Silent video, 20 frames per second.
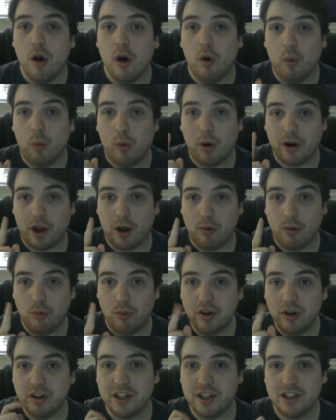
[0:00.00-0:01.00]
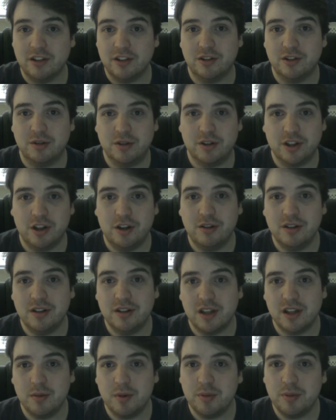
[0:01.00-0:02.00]
One I will get into, though,
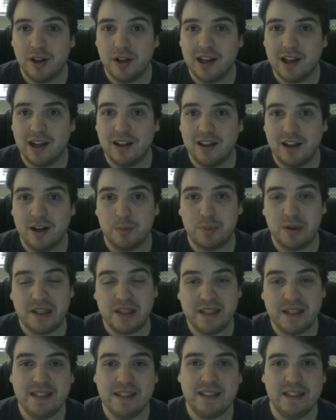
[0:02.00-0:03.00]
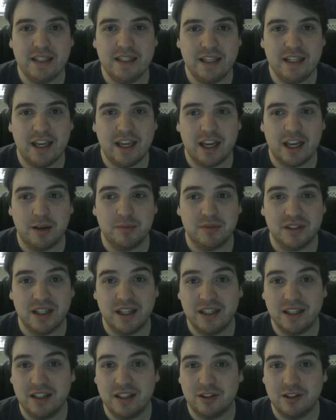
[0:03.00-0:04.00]
is I've been playing a lot of PC games,
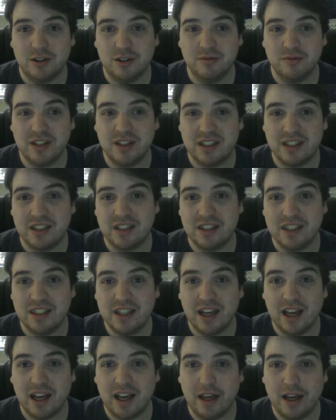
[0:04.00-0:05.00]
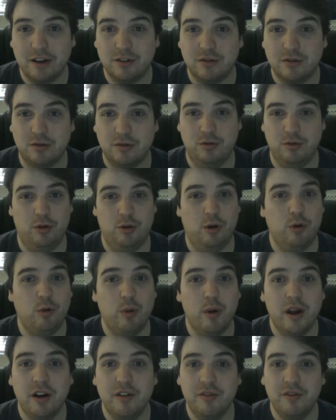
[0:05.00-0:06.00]
and until recently I had no
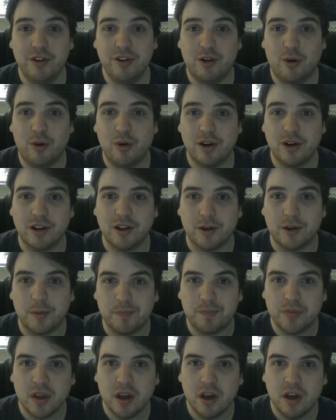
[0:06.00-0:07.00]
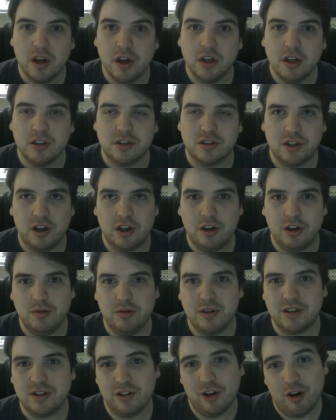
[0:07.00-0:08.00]
way of recording them. So,
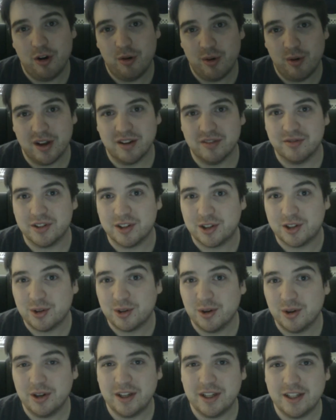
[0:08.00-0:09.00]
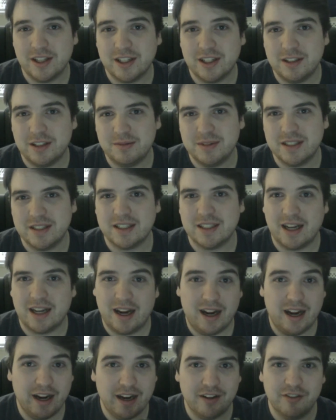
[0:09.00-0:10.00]
with no way of recording them, it
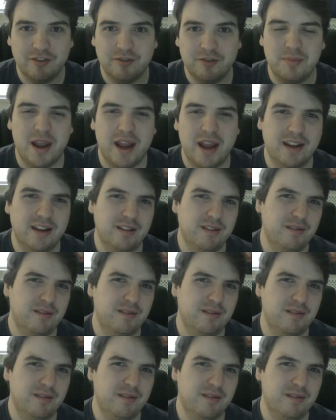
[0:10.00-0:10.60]
kind of made it